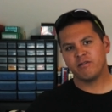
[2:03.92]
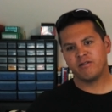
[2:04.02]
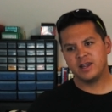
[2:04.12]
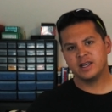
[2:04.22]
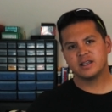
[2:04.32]

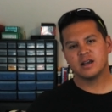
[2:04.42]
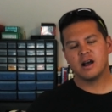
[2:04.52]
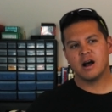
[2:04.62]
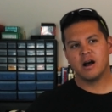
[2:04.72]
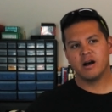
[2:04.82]
feet
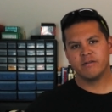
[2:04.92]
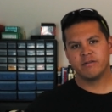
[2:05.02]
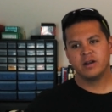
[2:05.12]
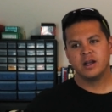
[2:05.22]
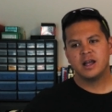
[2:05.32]

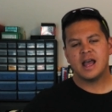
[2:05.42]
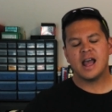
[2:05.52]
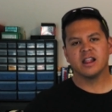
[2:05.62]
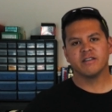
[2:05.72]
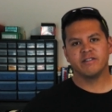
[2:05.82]
of
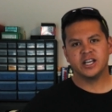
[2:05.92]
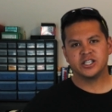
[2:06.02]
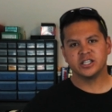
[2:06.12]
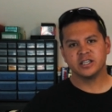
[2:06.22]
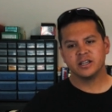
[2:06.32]

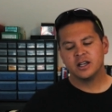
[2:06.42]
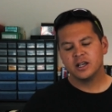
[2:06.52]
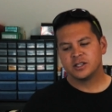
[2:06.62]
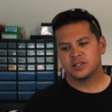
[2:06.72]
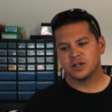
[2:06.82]
elevation.
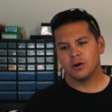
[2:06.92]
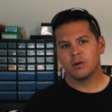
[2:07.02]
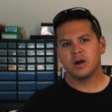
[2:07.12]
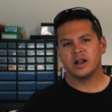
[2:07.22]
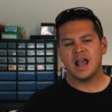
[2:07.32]

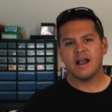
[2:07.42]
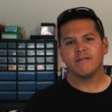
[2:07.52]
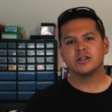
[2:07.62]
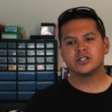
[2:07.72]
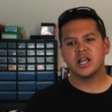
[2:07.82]
So an
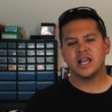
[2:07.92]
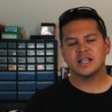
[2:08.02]
average day